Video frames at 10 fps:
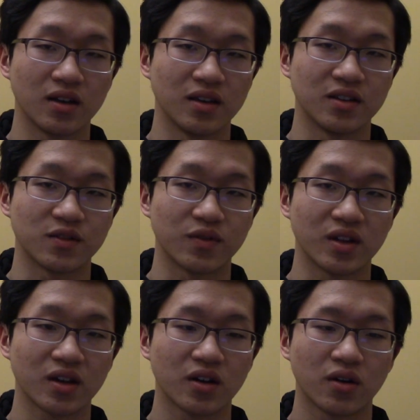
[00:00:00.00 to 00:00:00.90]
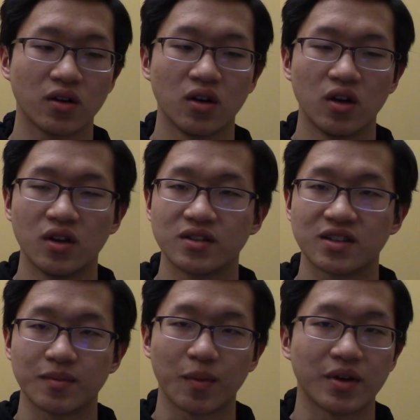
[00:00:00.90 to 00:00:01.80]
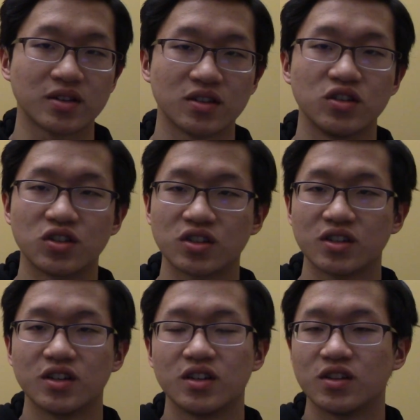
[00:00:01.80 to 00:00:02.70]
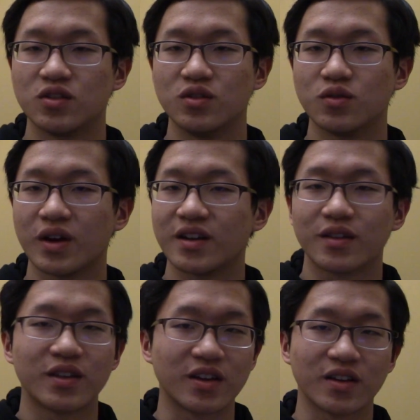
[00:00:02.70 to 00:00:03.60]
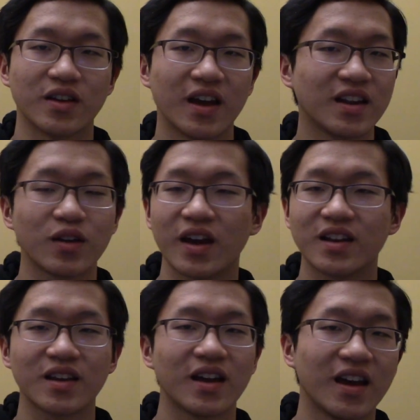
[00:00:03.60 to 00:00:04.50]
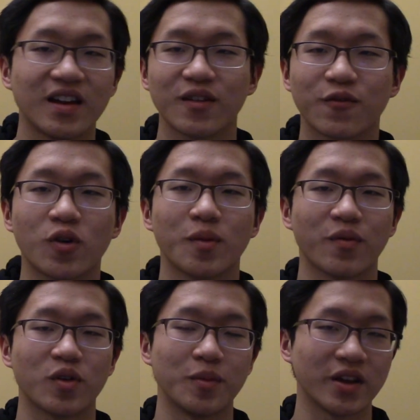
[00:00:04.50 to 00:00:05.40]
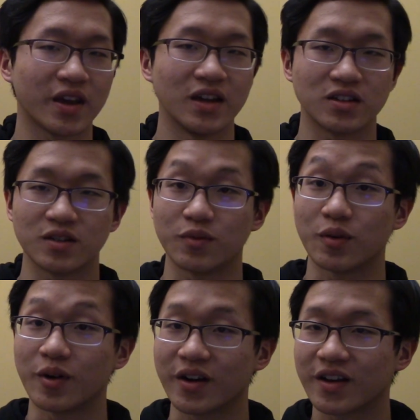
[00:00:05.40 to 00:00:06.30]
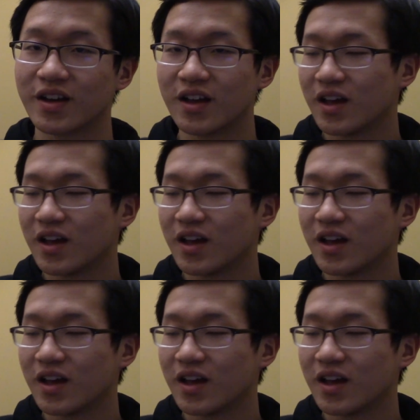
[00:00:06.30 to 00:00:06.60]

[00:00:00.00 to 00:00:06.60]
in this video, send me a message do anything, any form of communication would work.